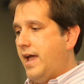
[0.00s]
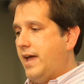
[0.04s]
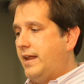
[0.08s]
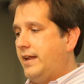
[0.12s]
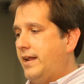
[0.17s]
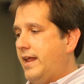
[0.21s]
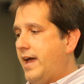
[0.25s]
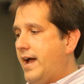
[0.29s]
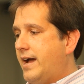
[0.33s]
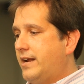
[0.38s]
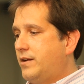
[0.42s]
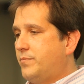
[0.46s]

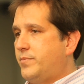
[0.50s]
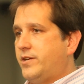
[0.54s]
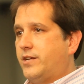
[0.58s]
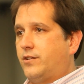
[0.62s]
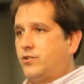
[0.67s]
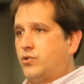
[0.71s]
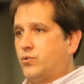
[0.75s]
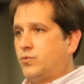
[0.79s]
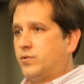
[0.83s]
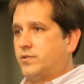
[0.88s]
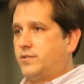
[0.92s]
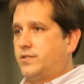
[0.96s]
And it had to be
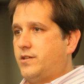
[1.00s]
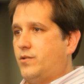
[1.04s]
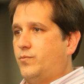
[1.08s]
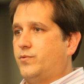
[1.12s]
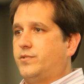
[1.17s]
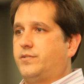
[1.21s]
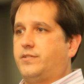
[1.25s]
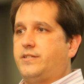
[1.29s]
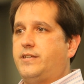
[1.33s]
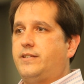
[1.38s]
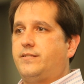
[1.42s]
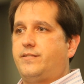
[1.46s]
a tool that
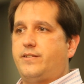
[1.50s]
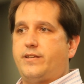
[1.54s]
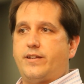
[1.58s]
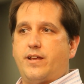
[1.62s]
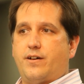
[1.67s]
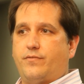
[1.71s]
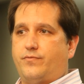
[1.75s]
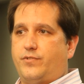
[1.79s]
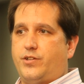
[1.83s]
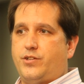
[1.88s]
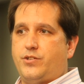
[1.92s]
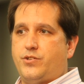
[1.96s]
was easy
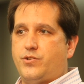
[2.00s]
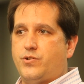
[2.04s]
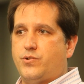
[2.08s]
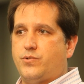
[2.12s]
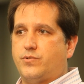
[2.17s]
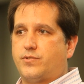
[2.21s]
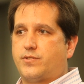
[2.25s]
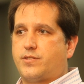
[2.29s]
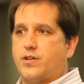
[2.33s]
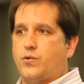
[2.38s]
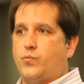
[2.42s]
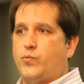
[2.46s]
enough to
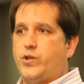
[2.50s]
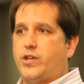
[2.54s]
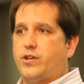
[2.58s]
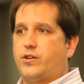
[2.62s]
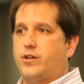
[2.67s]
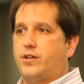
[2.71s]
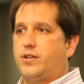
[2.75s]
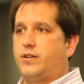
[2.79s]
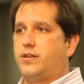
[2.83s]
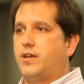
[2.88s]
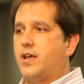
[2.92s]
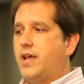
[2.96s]
use that we
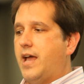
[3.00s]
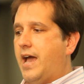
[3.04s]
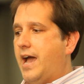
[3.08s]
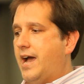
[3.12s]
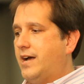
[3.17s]
could,